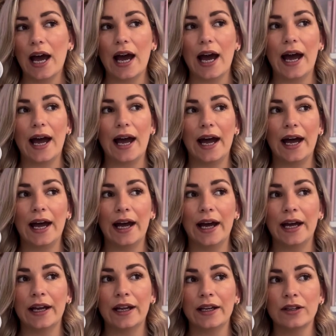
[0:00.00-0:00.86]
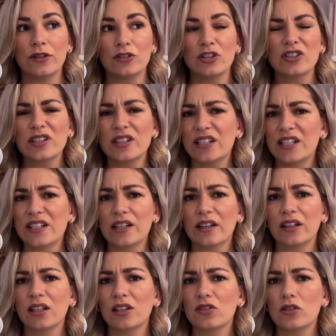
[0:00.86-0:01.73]
and just to see
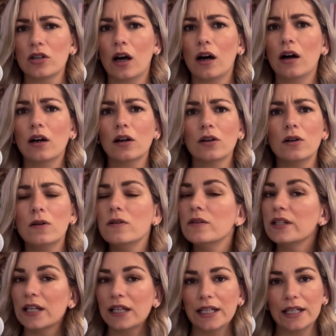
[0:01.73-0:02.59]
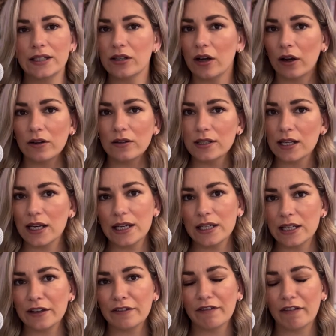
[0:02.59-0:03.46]
something totally
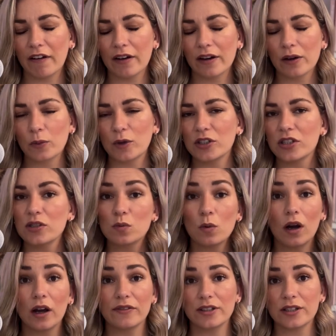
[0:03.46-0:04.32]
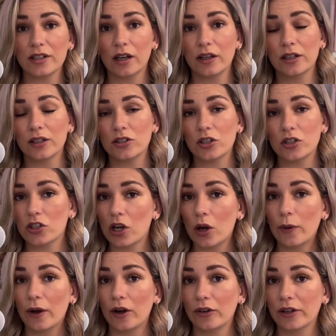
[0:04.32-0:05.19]
different, which is why I've decided to
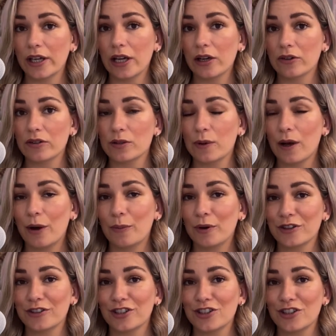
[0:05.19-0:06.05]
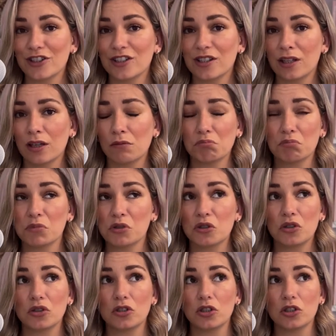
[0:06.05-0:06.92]
show it on here as well, because I just think it's
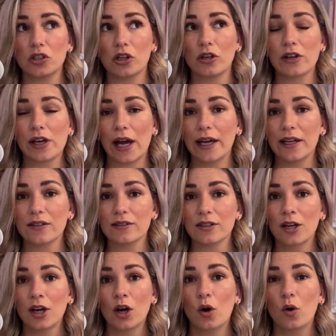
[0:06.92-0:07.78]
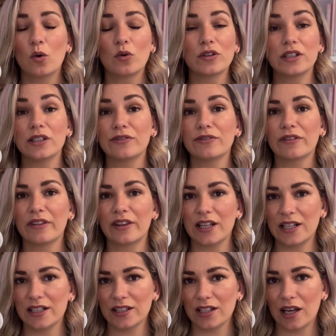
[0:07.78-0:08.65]
good to showcase all the different
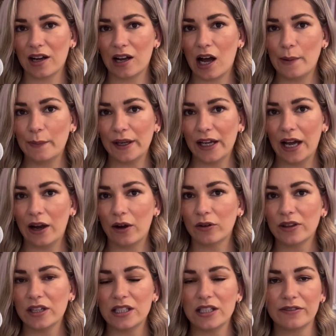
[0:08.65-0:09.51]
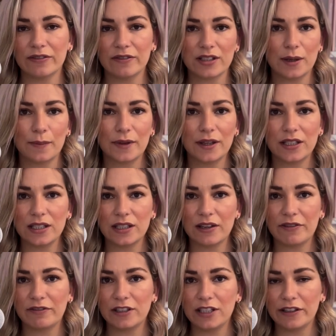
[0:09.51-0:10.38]
things that are coming out and
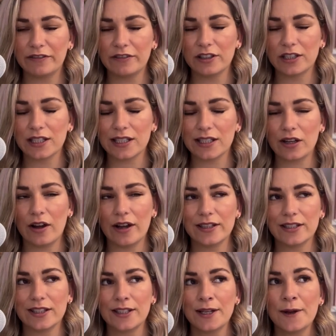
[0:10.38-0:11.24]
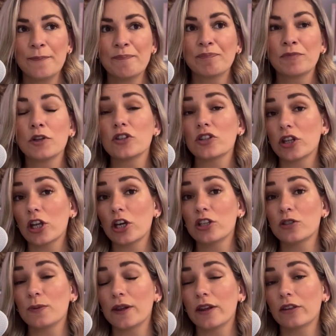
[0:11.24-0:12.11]
the different designs. So
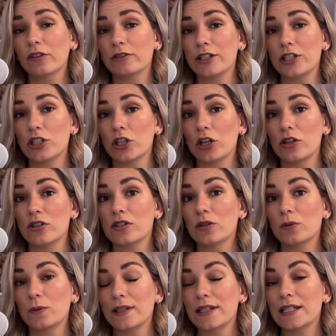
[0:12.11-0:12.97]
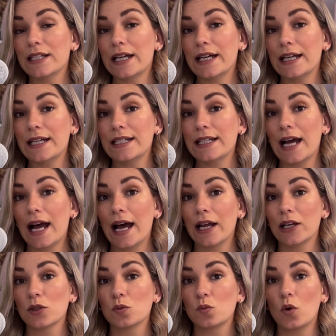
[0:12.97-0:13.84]
those were the three shows that we stayed
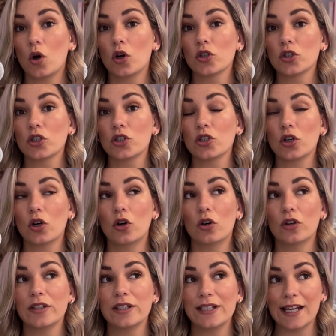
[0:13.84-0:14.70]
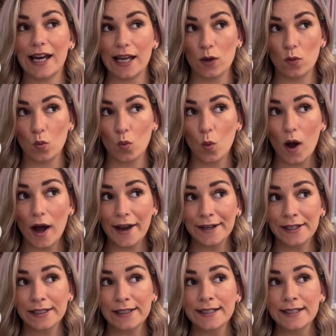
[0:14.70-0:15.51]
and watched on day one.